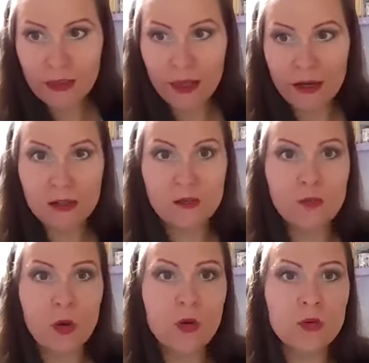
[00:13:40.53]
that is
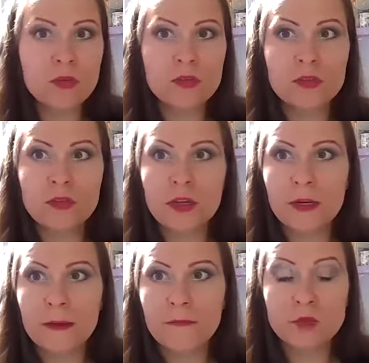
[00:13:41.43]
most
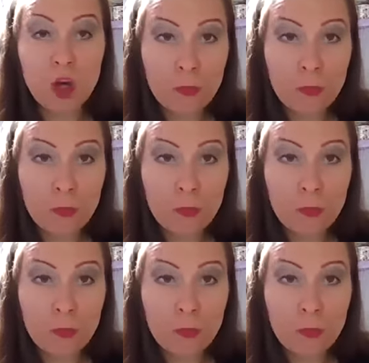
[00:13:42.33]
um,